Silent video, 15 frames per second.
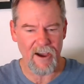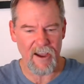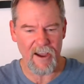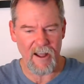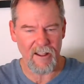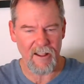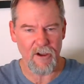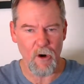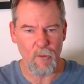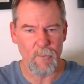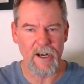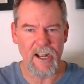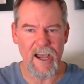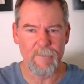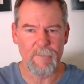
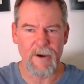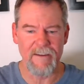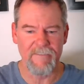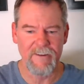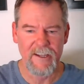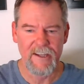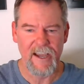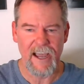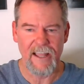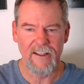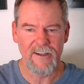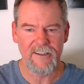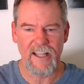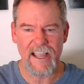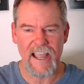open up. I
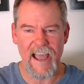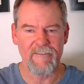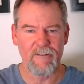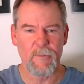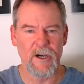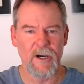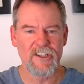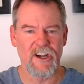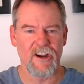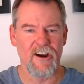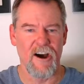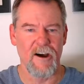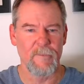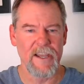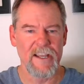look like I have a bunch of
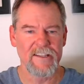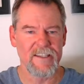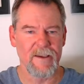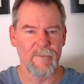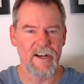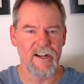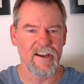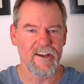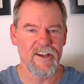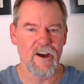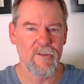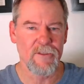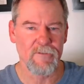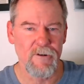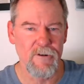comments. I'm going to go
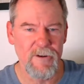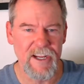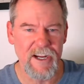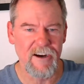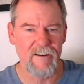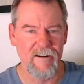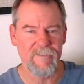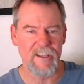through here.